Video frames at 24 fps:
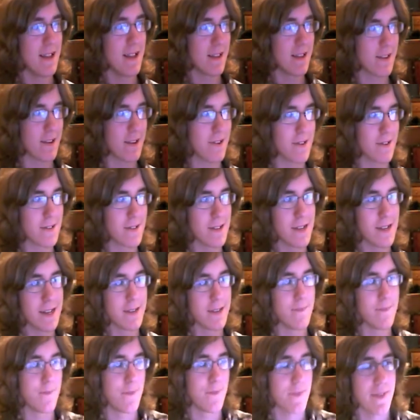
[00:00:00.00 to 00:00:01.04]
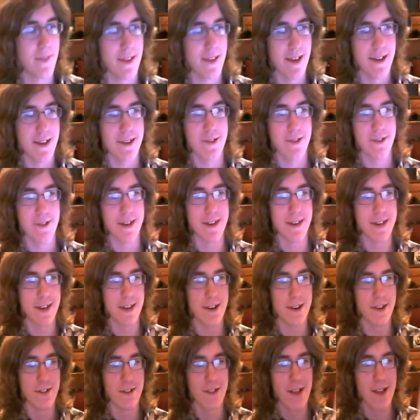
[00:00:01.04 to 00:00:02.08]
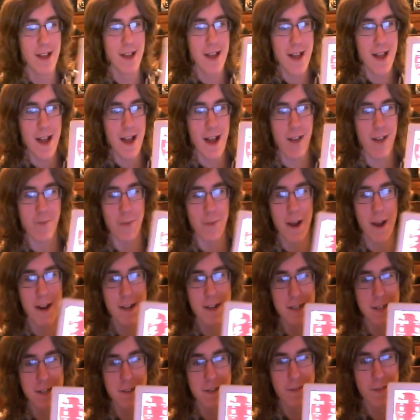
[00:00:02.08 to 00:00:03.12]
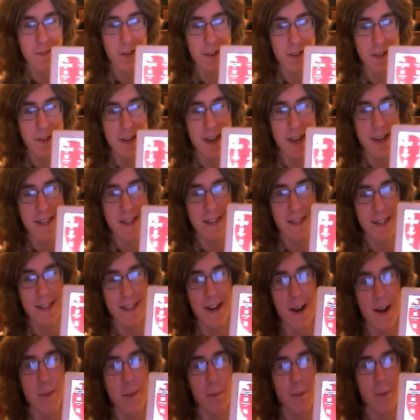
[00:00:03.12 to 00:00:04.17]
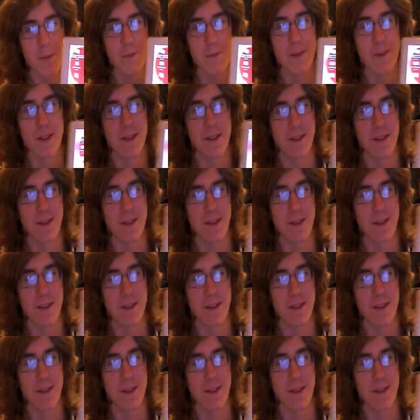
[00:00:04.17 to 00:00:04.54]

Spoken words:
Currently, as you can tell, I've managed to fill the desktop with